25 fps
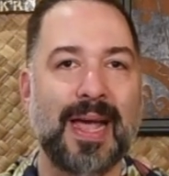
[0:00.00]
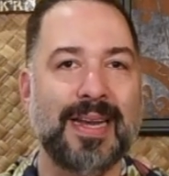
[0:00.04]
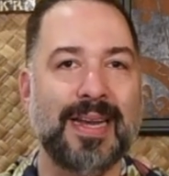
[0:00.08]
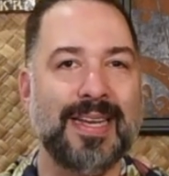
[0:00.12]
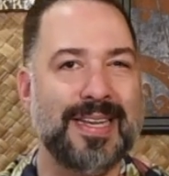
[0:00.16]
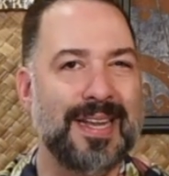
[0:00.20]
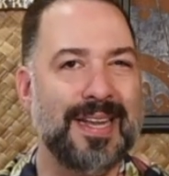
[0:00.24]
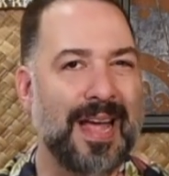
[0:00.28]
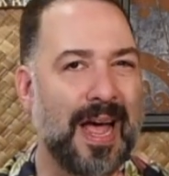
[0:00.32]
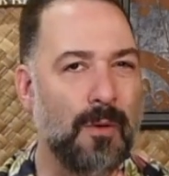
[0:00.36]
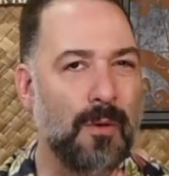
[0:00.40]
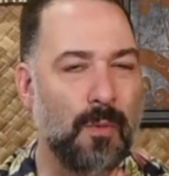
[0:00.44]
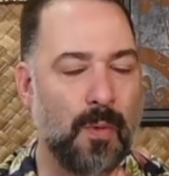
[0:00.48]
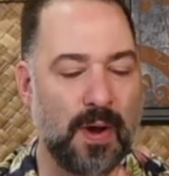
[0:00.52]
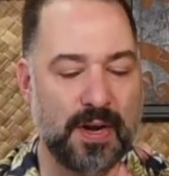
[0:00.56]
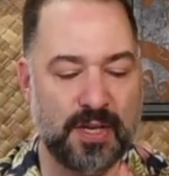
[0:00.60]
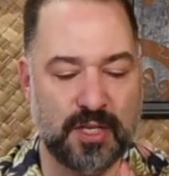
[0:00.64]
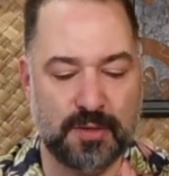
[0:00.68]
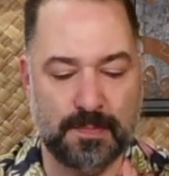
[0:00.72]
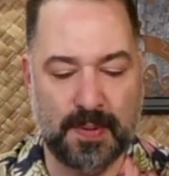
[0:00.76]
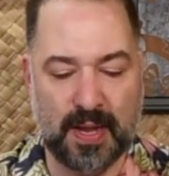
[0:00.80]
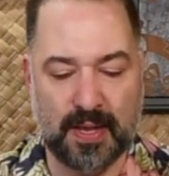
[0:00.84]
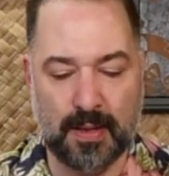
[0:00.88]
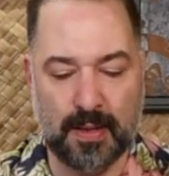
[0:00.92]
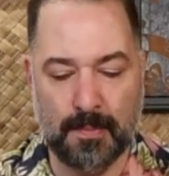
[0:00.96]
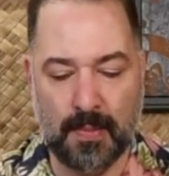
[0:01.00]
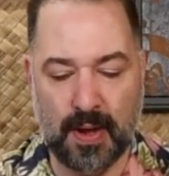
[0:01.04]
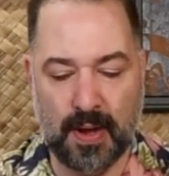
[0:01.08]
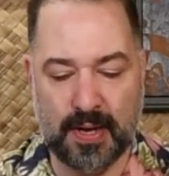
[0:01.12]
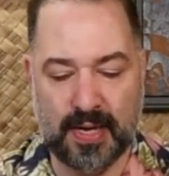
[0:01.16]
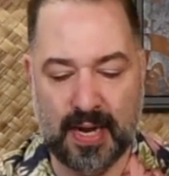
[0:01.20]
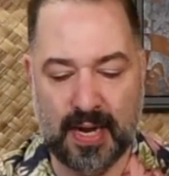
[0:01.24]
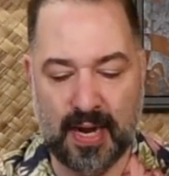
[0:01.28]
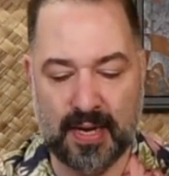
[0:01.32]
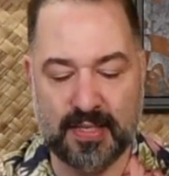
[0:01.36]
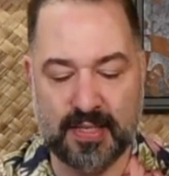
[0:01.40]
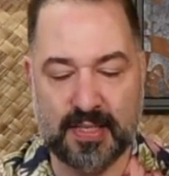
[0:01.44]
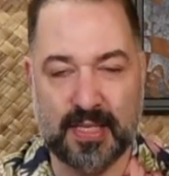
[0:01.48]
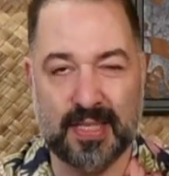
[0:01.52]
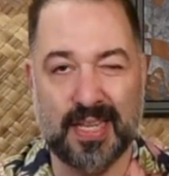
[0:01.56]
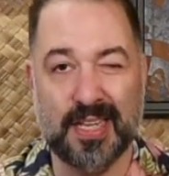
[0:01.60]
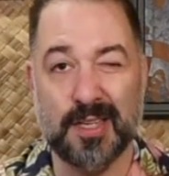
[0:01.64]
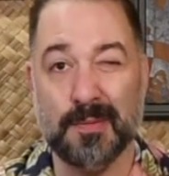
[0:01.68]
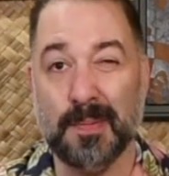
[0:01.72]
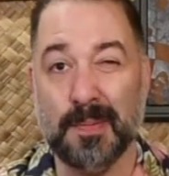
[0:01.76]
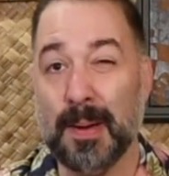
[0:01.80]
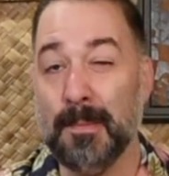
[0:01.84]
I did not want to spend the money on a Z lens,